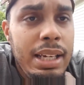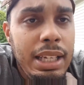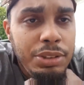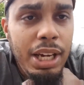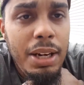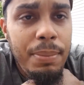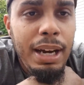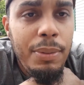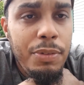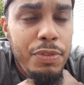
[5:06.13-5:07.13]
I tried to buy
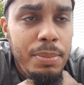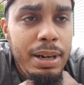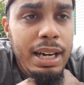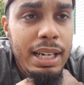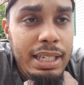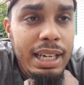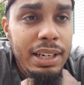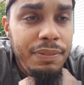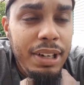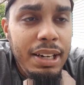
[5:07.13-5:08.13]
one from my
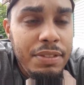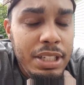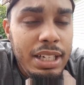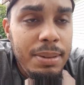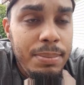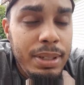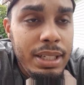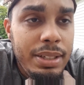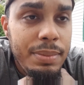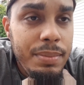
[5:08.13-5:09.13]
9-to-5 job, but
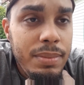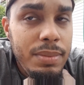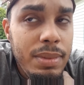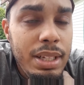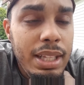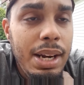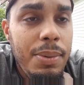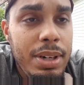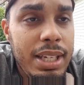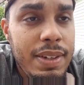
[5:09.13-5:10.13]
they don't want
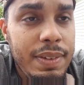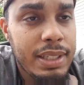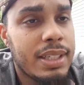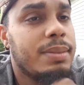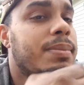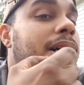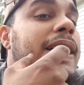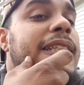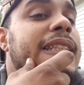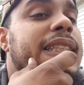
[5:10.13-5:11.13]
to give it up.
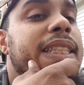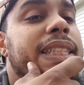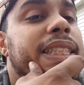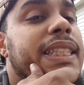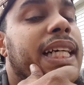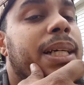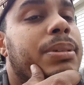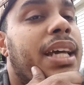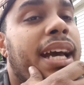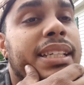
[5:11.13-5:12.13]
I've been
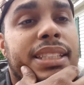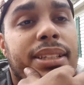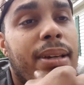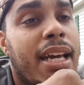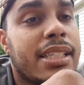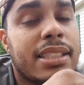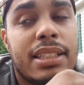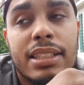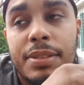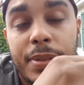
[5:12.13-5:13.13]
asking and asking, it's been